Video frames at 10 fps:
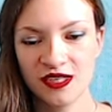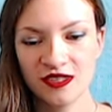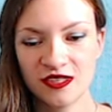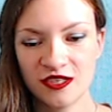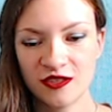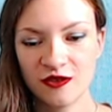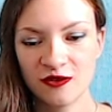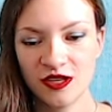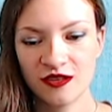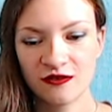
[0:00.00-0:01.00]

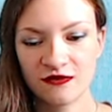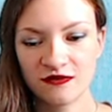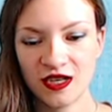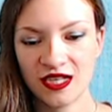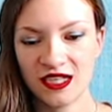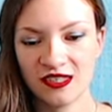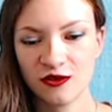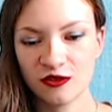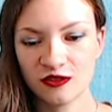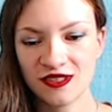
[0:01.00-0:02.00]
two funny
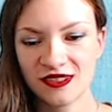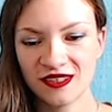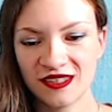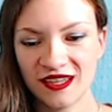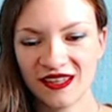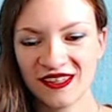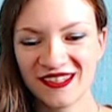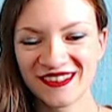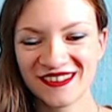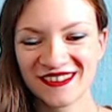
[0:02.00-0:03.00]
dots, yeah?
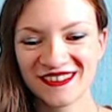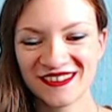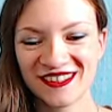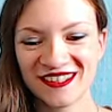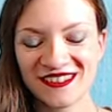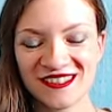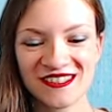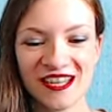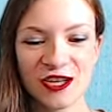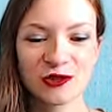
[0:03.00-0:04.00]
Like this
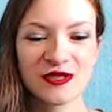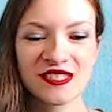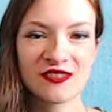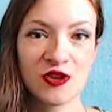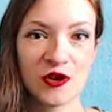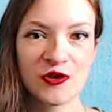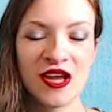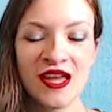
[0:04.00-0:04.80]
I always show.